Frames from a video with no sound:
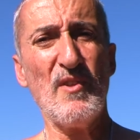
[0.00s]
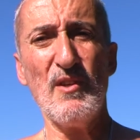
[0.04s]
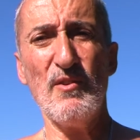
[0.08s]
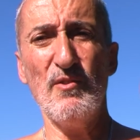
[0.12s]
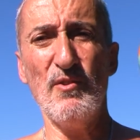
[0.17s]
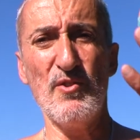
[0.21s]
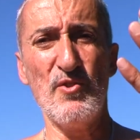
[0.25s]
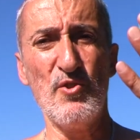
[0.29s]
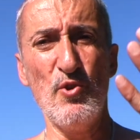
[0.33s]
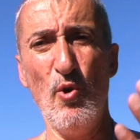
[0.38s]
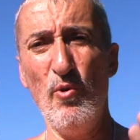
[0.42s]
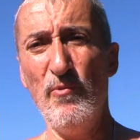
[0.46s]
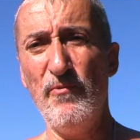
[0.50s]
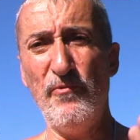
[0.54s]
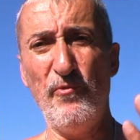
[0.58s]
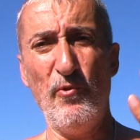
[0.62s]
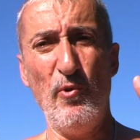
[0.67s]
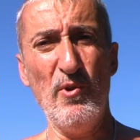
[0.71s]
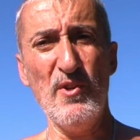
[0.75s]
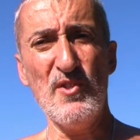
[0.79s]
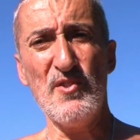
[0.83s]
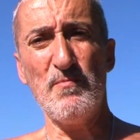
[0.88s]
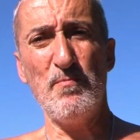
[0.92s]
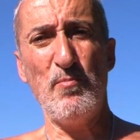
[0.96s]
There's no
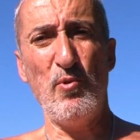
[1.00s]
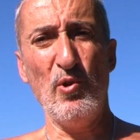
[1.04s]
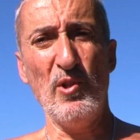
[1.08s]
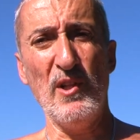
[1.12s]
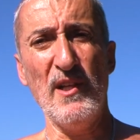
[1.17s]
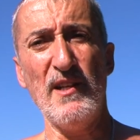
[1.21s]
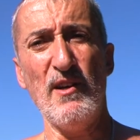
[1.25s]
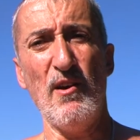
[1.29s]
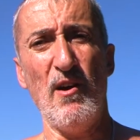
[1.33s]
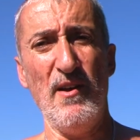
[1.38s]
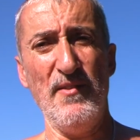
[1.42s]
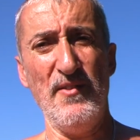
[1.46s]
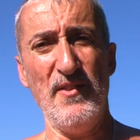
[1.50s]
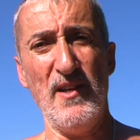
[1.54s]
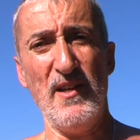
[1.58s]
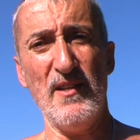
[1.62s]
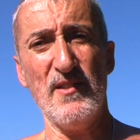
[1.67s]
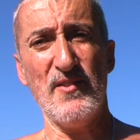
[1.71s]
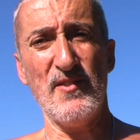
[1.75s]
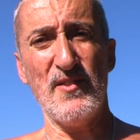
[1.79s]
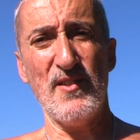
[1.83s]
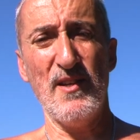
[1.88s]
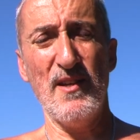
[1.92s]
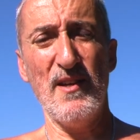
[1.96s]
force pulling on
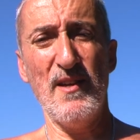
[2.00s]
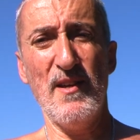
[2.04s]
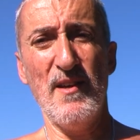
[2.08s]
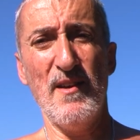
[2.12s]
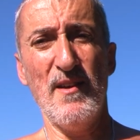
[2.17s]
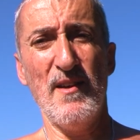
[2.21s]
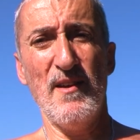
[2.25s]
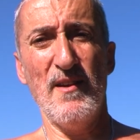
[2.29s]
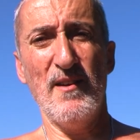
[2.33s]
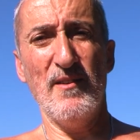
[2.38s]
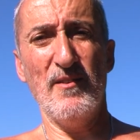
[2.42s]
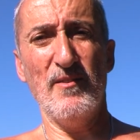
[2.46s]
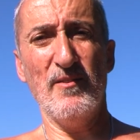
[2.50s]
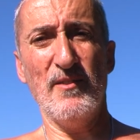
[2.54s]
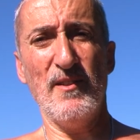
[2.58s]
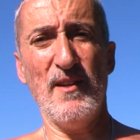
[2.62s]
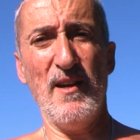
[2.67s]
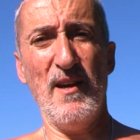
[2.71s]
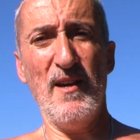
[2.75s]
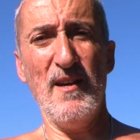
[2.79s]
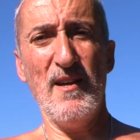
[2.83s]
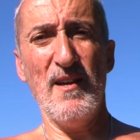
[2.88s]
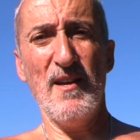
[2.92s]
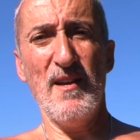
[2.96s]
this.
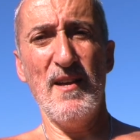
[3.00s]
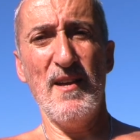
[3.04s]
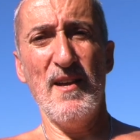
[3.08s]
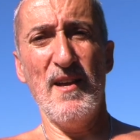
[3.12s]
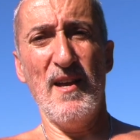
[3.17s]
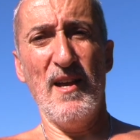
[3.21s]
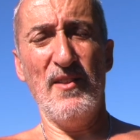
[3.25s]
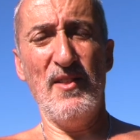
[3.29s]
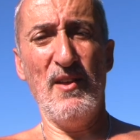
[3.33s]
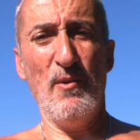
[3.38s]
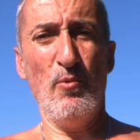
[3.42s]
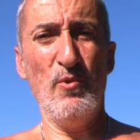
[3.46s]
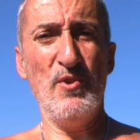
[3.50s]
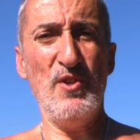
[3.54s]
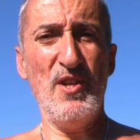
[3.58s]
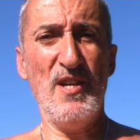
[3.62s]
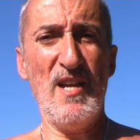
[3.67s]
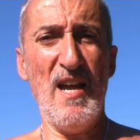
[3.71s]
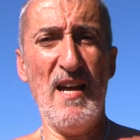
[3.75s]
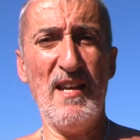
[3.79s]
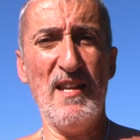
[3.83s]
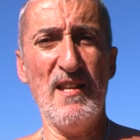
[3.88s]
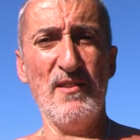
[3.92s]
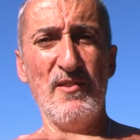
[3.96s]
Okay. And then when you
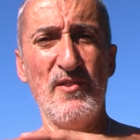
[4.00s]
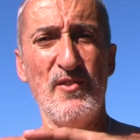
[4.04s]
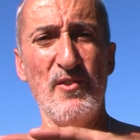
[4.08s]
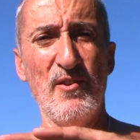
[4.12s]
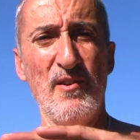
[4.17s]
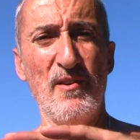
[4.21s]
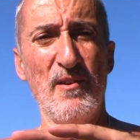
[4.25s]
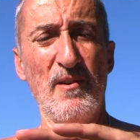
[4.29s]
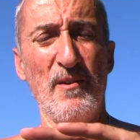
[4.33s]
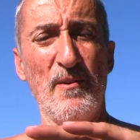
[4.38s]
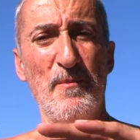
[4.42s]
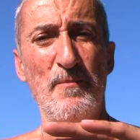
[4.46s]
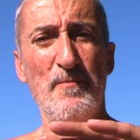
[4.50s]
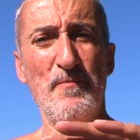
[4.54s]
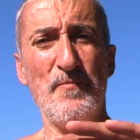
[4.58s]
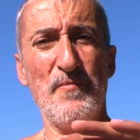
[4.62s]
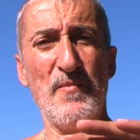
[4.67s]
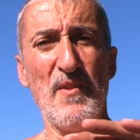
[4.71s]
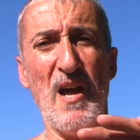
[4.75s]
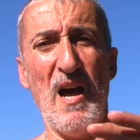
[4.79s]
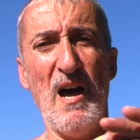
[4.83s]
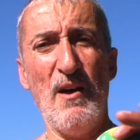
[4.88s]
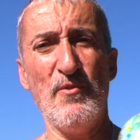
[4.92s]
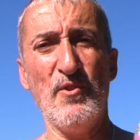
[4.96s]
get into
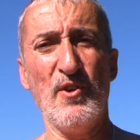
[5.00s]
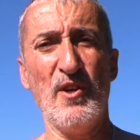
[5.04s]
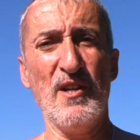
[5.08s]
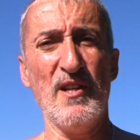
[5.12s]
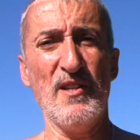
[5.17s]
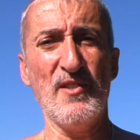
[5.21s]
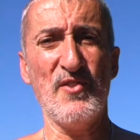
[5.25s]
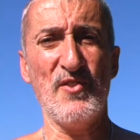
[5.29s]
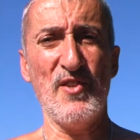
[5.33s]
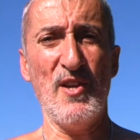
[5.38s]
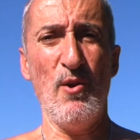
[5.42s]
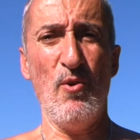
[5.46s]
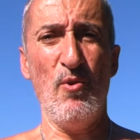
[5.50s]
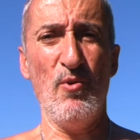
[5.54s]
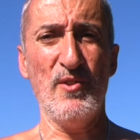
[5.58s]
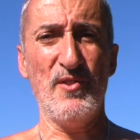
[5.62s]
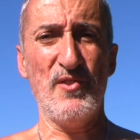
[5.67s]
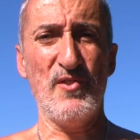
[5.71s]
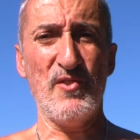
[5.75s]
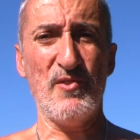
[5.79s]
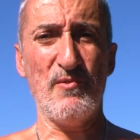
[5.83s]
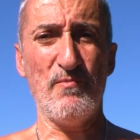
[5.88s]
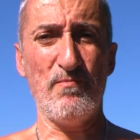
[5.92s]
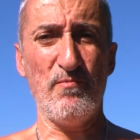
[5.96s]
how they're going to say, oh,
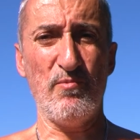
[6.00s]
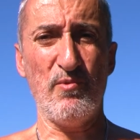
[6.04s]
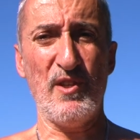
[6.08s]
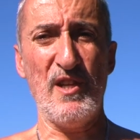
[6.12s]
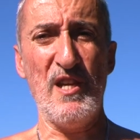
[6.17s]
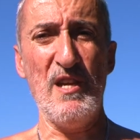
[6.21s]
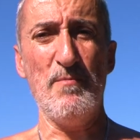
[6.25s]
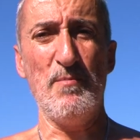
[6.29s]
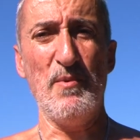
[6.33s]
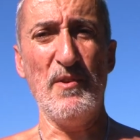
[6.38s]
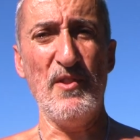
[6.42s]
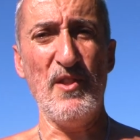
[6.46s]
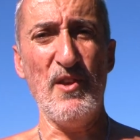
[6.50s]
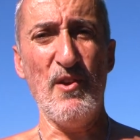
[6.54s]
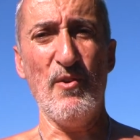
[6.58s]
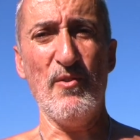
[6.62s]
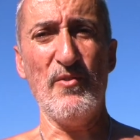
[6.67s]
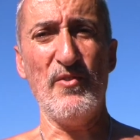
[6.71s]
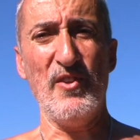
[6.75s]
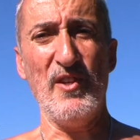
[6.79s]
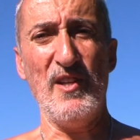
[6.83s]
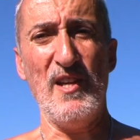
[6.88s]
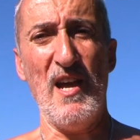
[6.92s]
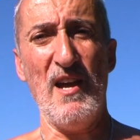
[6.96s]
it's keeping the
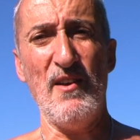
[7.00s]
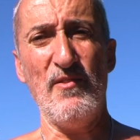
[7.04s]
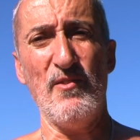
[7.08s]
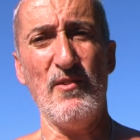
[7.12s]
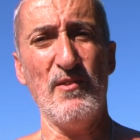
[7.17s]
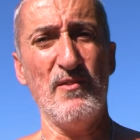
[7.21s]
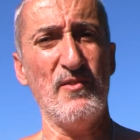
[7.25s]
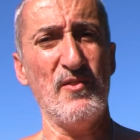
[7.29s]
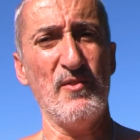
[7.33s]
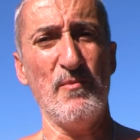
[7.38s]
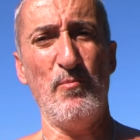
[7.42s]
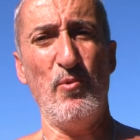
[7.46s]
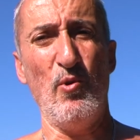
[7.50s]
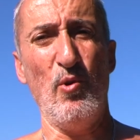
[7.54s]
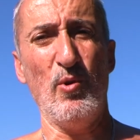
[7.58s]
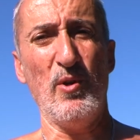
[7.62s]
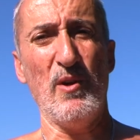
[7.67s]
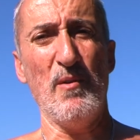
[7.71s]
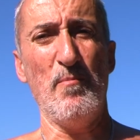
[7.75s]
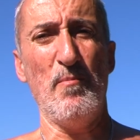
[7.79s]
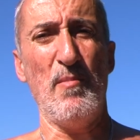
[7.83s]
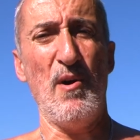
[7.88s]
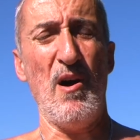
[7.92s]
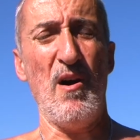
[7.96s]
earth together, it's a
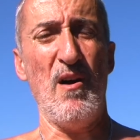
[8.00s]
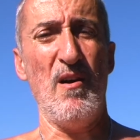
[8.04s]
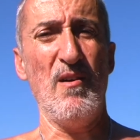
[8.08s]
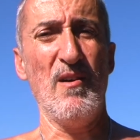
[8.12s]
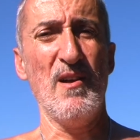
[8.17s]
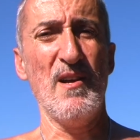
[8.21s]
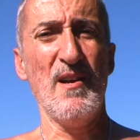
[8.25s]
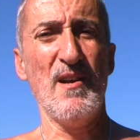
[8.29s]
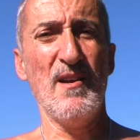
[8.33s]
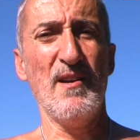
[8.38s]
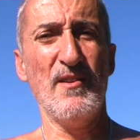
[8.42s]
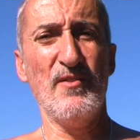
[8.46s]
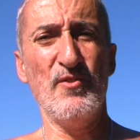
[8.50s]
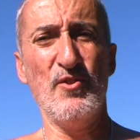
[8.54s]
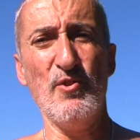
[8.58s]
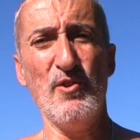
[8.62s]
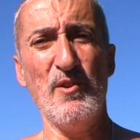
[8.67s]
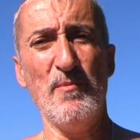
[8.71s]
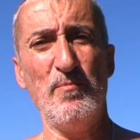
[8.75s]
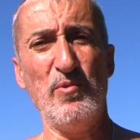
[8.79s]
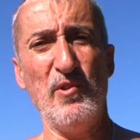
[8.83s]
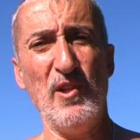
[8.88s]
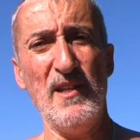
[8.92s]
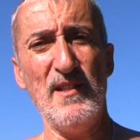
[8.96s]
broken ball due
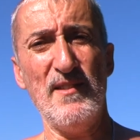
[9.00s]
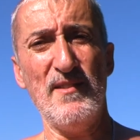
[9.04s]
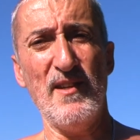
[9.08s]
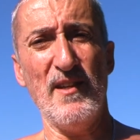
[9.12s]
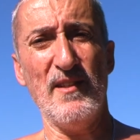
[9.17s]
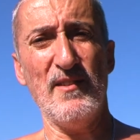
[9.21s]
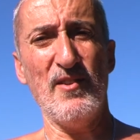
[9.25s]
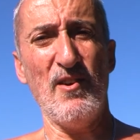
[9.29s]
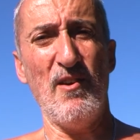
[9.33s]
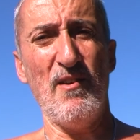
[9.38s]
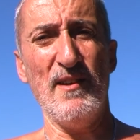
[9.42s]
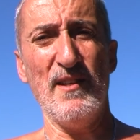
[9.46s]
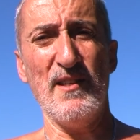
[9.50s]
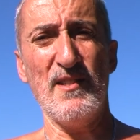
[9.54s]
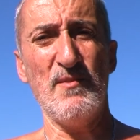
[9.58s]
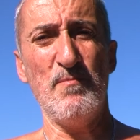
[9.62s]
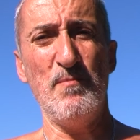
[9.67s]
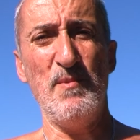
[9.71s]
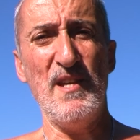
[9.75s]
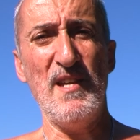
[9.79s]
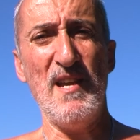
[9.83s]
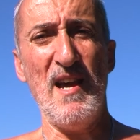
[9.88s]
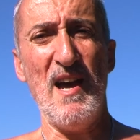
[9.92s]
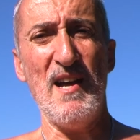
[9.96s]
to plate tectonics
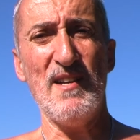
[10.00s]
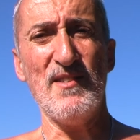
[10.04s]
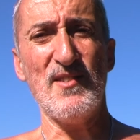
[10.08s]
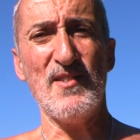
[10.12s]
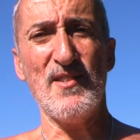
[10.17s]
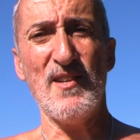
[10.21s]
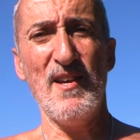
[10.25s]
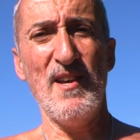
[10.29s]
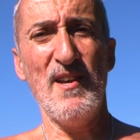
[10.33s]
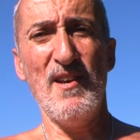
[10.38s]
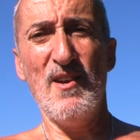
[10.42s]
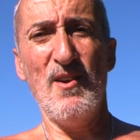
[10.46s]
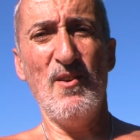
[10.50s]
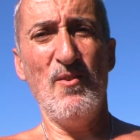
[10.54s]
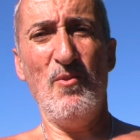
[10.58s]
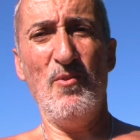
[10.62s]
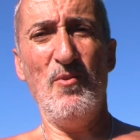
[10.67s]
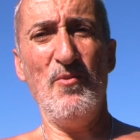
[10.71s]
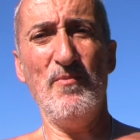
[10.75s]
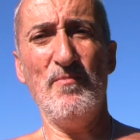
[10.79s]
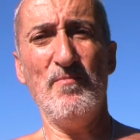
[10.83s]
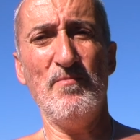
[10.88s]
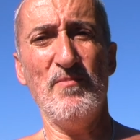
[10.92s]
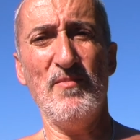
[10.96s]
BS.
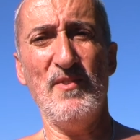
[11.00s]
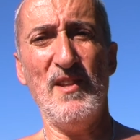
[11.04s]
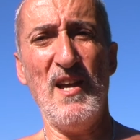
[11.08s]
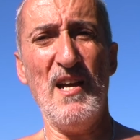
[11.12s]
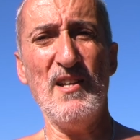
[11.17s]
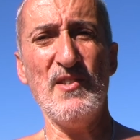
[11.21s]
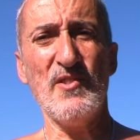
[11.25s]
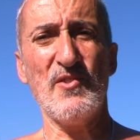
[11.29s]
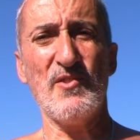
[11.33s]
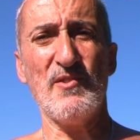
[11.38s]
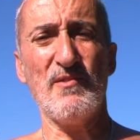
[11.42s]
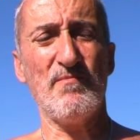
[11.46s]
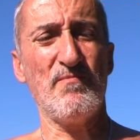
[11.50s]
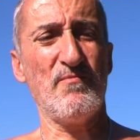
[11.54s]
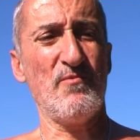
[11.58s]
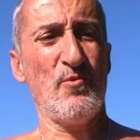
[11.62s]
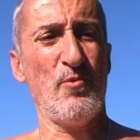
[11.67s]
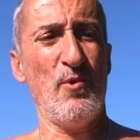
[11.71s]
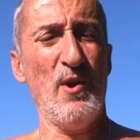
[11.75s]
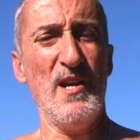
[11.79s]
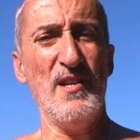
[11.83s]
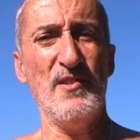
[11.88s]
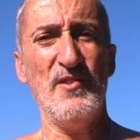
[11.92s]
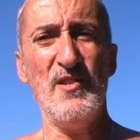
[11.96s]
Well, that's
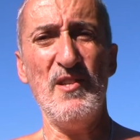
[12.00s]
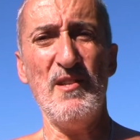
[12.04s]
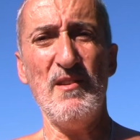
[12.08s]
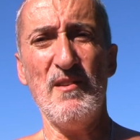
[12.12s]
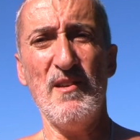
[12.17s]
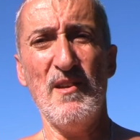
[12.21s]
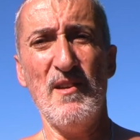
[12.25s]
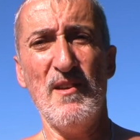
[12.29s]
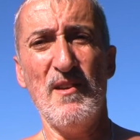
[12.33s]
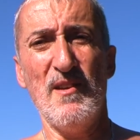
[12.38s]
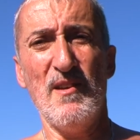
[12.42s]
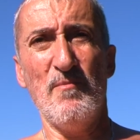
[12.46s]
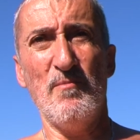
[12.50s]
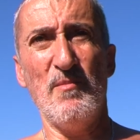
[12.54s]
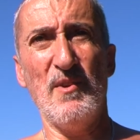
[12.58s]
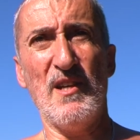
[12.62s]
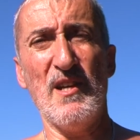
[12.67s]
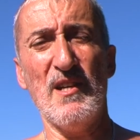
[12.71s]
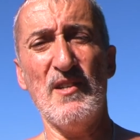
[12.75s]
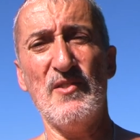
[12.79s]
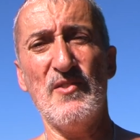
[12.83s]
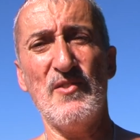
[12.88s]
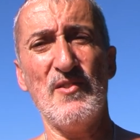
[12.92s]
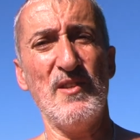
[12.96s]
crazy
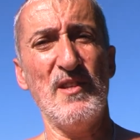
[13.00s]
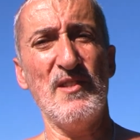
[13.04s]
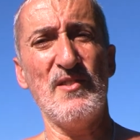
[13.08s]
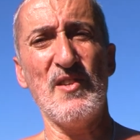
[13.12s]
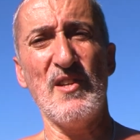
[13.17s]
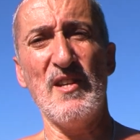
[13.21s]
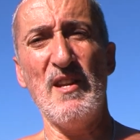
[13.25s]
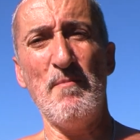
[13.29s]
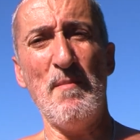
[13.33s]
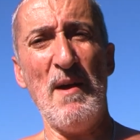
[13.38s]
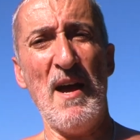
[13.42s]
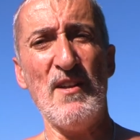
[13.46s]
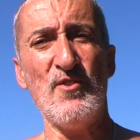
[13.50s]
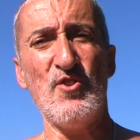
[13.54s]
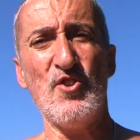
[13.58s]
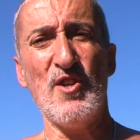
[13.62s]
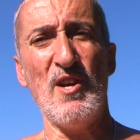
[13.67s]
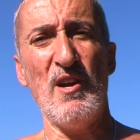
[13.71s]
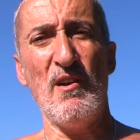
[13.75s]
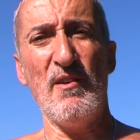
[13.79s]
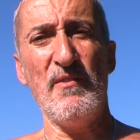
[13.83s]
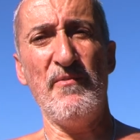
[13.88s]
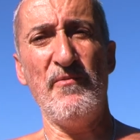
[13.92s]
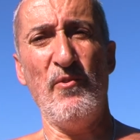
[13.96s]
because it's an
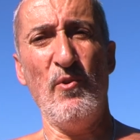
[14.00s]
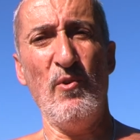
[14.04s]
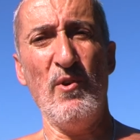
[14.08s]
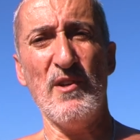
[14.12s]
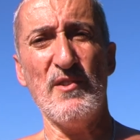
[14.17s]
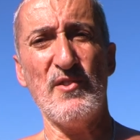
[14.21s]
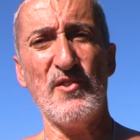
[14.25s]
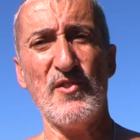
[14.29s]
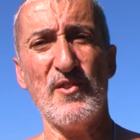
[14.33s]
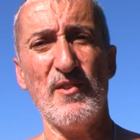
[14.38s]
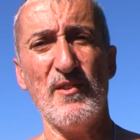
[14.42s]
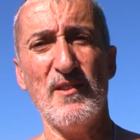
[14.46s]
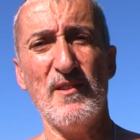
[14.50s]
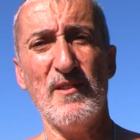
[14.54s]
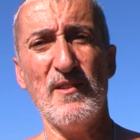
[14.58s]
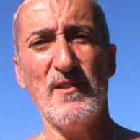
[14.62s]
imaginary force.